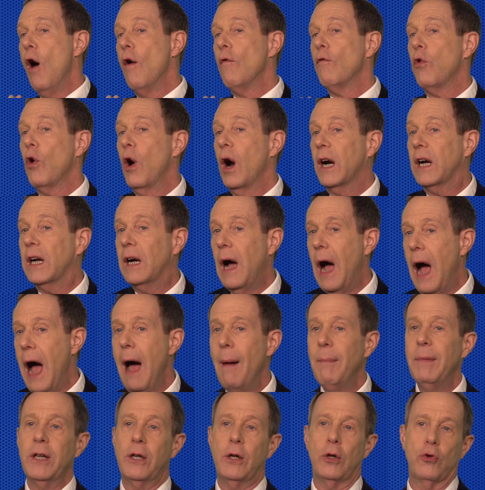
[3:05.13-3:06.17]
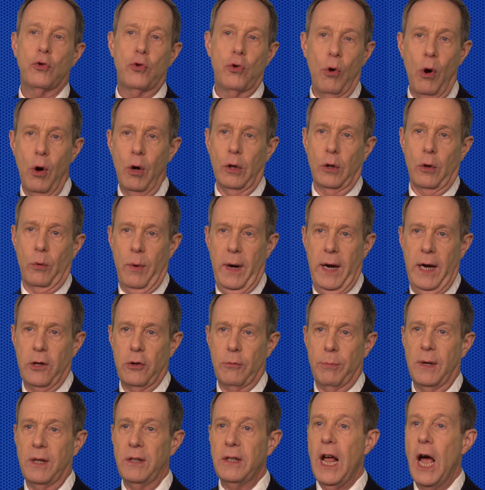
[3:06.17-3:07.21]
For a common control
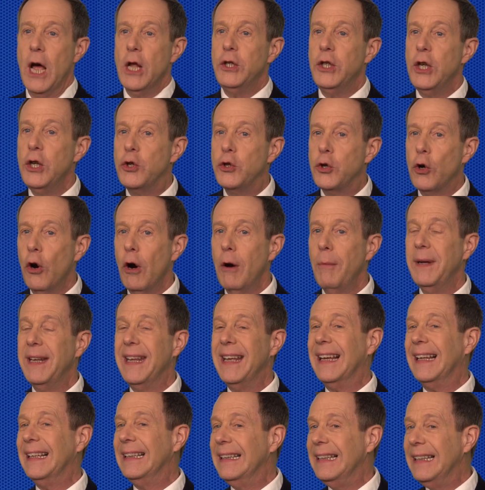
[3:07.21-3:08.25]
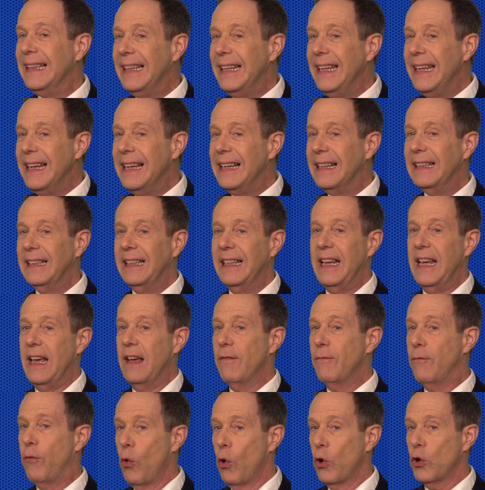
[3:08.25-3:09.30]
arrangement, determining legally
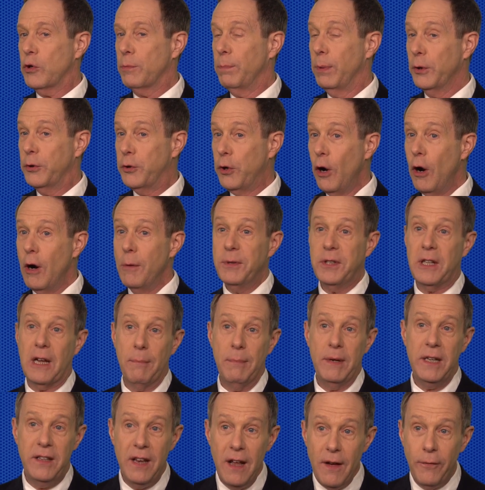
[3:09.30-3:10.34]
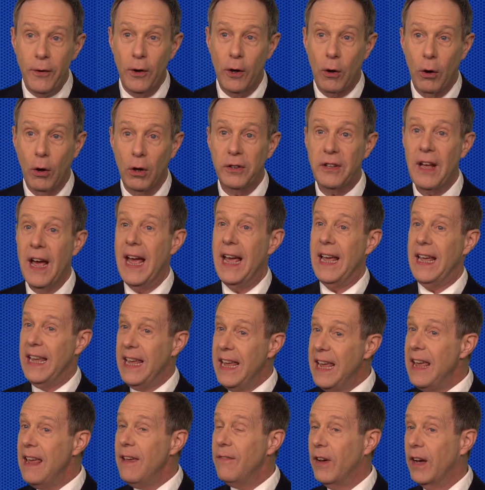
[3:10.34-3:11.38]
enforceable terms can be difficult
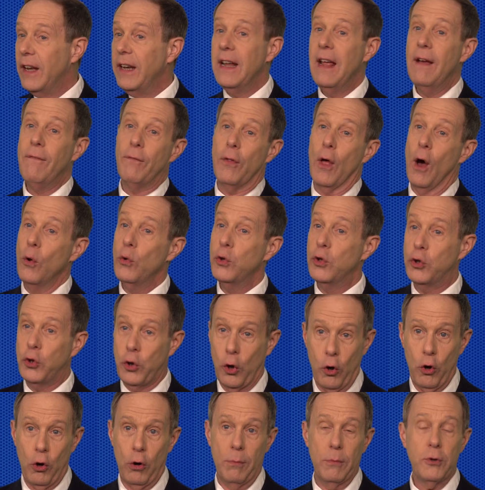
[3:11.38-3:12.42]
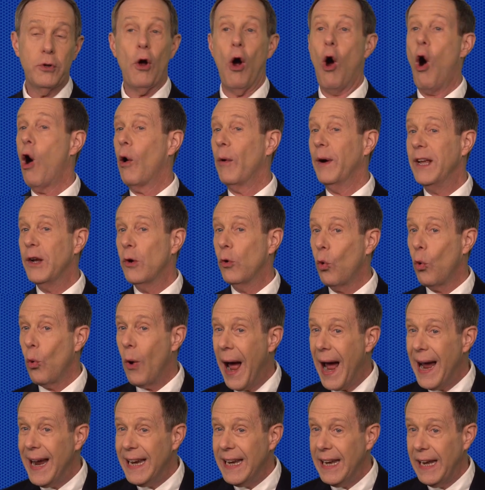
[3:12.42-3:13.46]
even if those terms are in
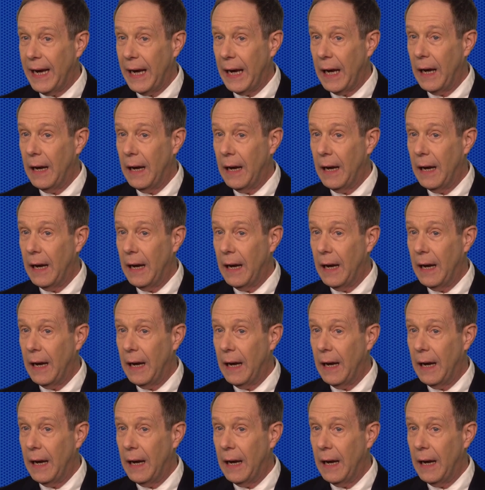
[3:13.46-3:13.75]
writing.